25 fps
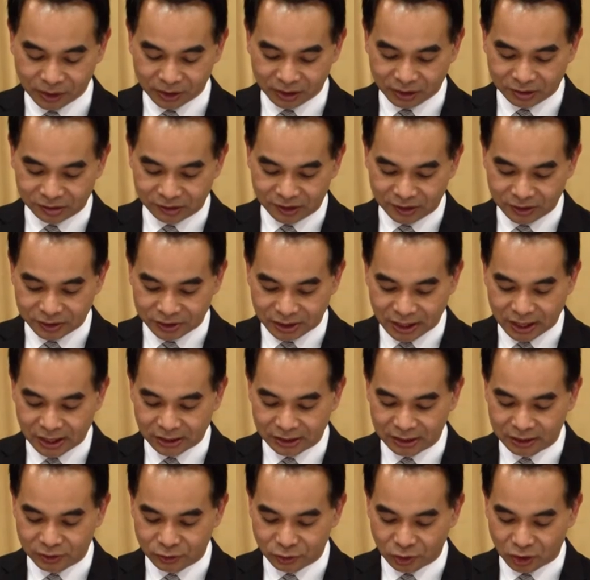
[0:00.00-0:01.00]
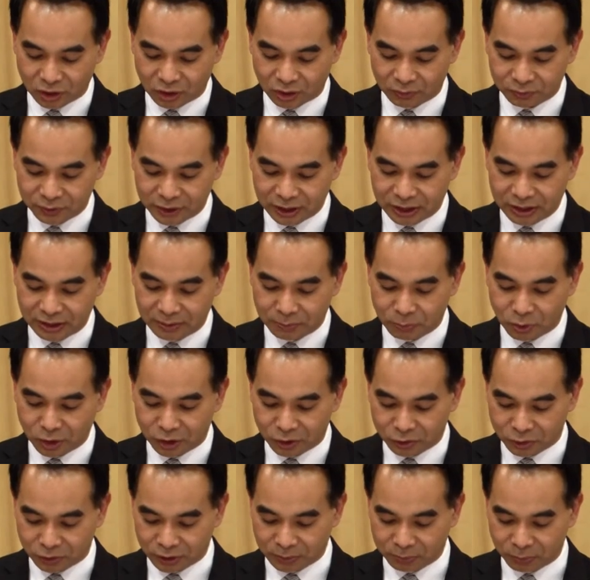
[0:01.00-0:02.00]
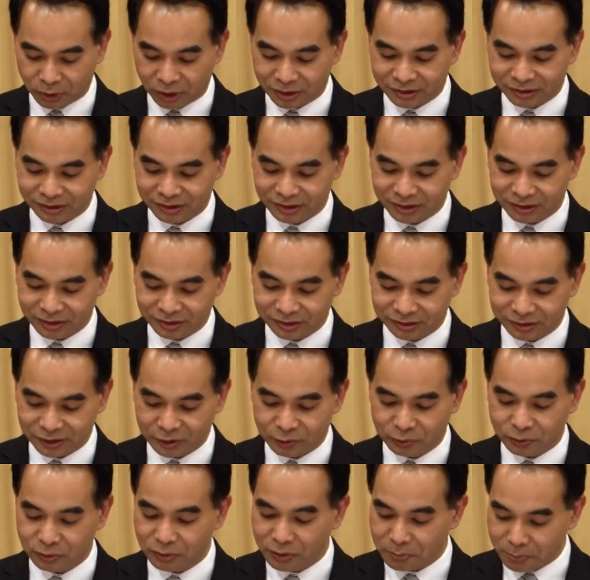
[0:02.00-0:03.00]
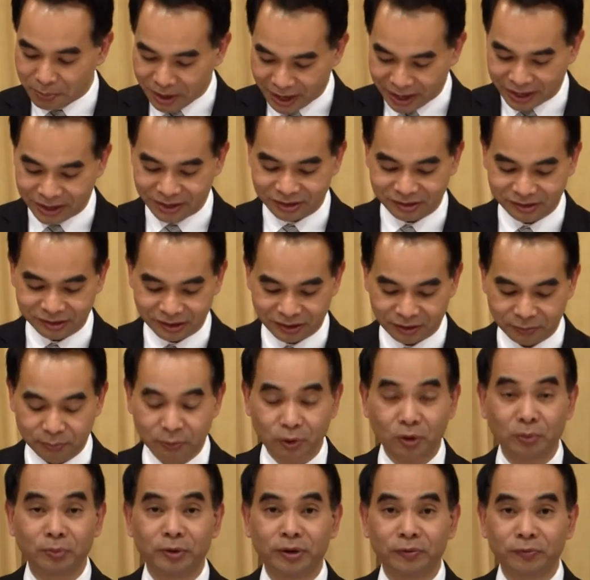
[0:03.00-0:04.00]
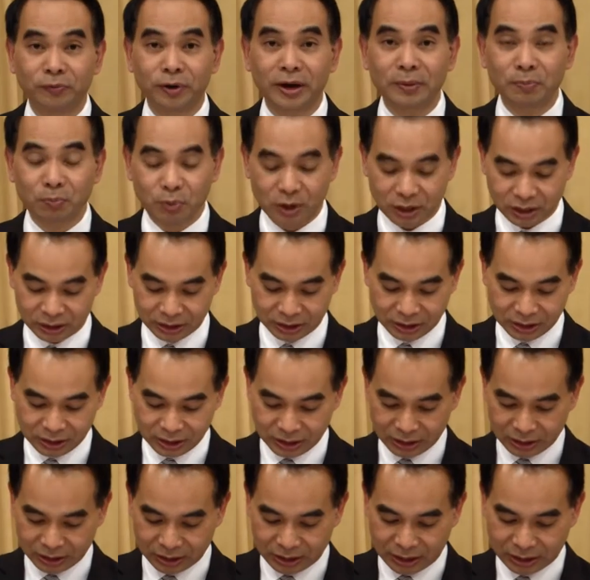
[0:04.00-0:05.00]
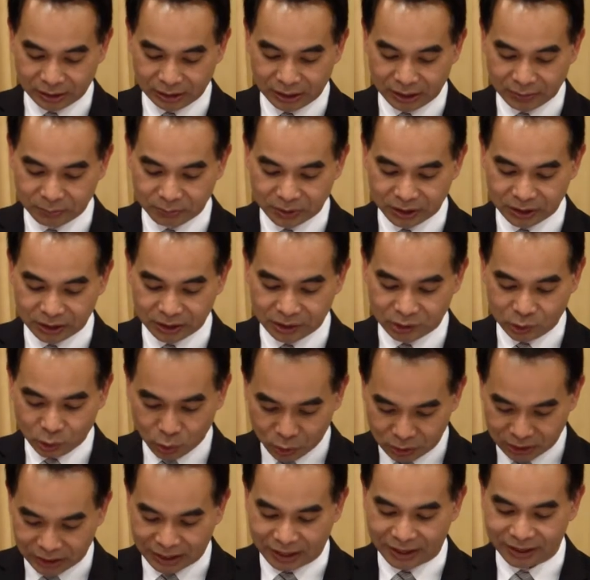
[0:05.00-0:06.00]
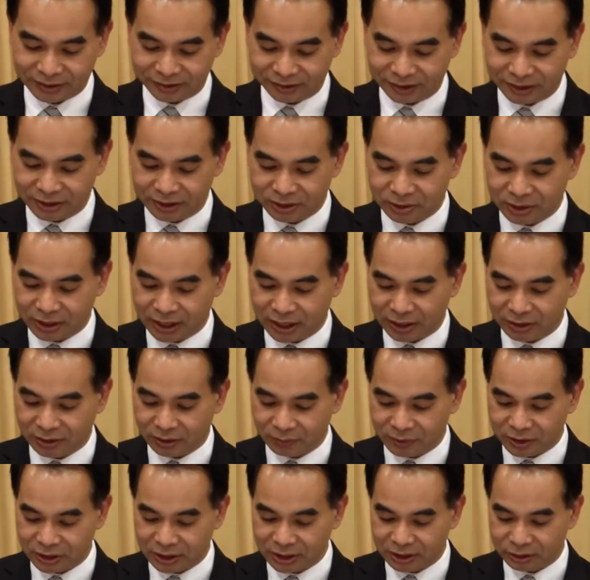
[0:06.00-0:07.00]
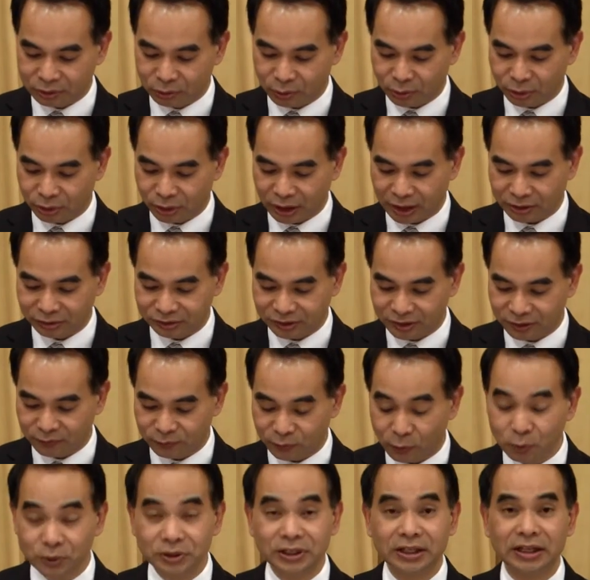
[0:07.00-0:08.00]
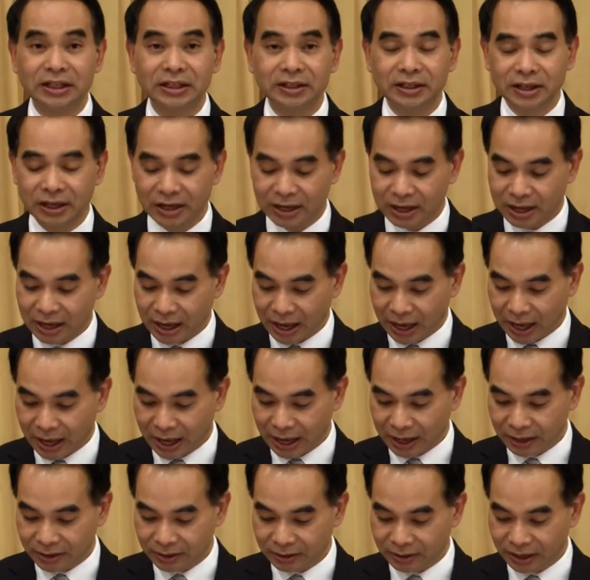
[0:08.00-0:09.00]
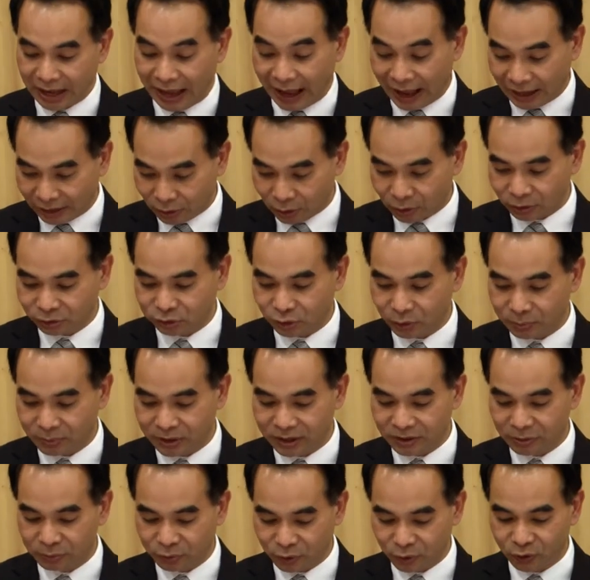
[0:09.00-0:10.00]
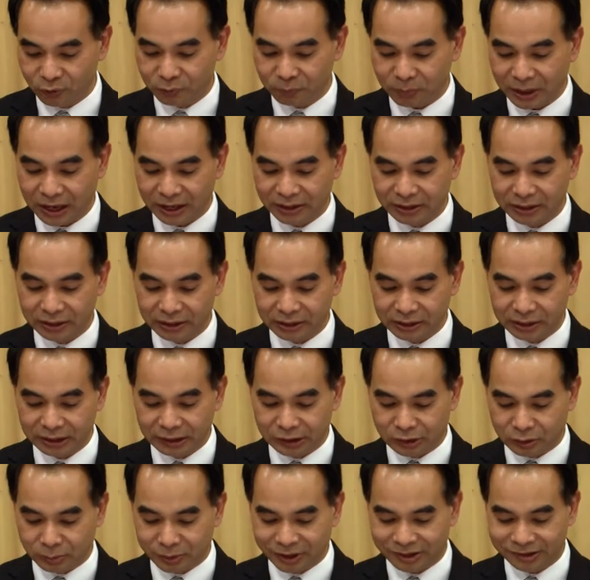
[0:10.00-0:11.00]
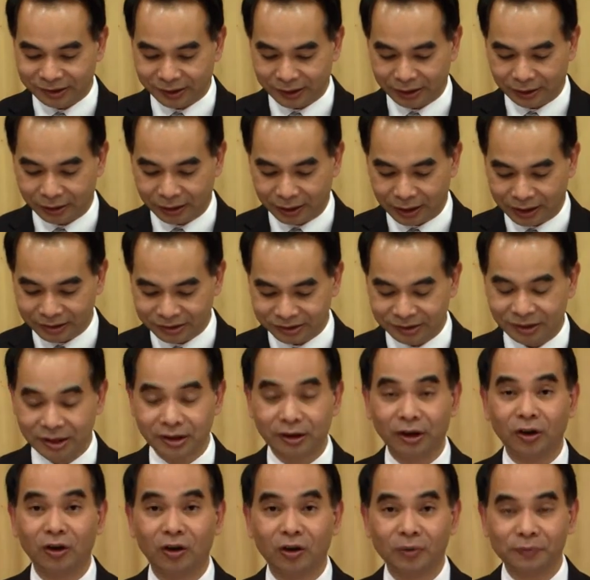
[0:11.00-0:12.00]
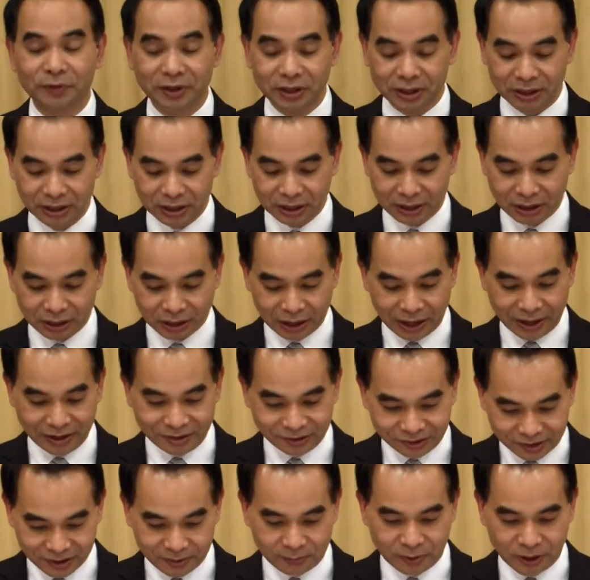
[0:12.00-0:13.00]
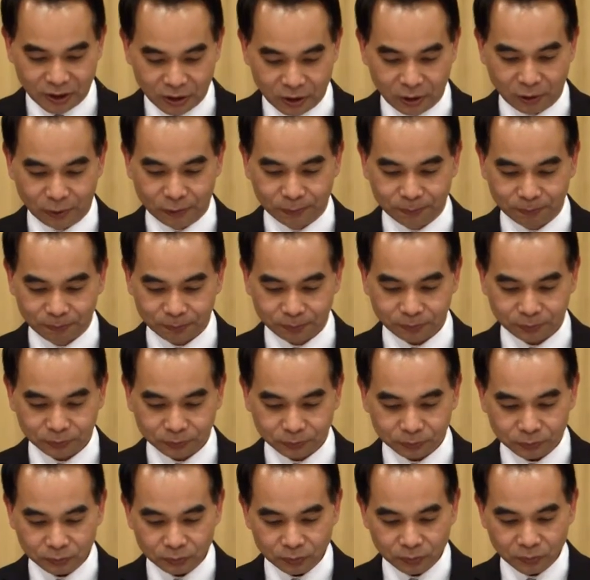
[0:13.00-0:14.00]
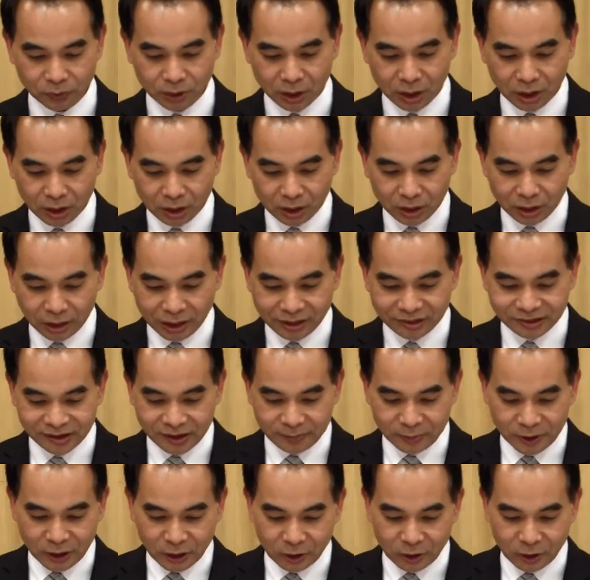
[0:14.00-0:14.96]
Such target of the monetary policy still remains an appropriate framework that can be utilized until the end of the year 2014 and had also been approved by the economics cluster of the NCPO. NCPO